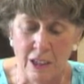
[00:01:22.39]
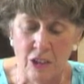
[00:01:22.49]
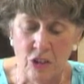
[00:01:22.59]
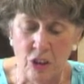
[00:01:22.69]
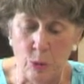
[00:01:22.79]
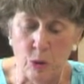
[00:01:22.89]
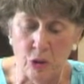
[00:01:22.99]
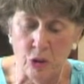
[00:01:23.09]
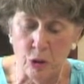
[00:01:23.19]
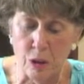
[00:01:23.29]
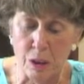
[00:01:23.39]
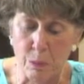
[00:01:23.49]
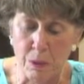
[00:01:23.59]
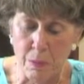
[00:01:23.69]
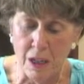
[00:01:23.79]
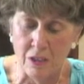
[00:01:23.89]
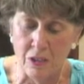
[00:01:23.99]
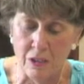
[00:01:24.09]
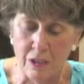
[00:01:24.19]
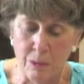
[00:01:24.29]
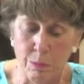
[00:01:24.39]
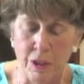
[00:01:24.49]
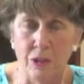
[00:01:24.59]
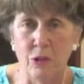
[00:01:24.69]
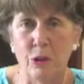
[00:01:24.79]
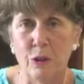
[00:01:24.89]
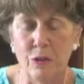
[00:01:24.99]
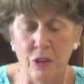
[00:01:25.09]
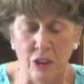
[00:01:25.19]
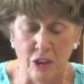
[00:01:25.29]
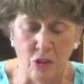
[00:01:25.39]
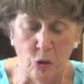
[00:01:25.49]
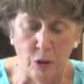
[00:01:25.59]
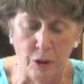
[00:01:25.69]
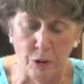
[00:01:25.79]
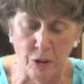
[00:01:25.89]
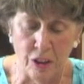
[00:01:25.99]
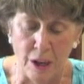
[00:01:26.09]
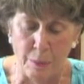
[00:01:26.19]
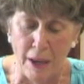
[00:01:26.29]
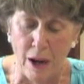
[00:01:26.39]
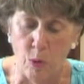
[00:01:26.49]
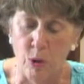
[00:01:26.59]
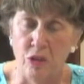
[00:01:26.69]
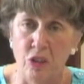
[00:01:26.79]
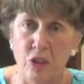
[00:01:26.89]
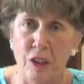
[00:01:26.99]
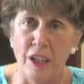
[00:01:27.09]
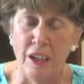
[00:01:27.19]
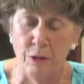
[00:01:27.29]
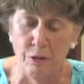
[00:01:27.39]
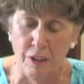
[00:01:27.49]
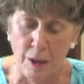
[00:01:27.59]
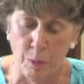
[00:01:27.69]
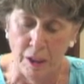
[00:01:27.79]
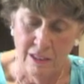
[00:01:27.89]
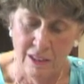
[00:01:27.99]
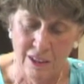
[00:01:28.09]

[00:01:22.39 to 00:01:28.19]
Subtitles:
She will surely be missed, but deserves to enjoy her time now with Jerry and her family.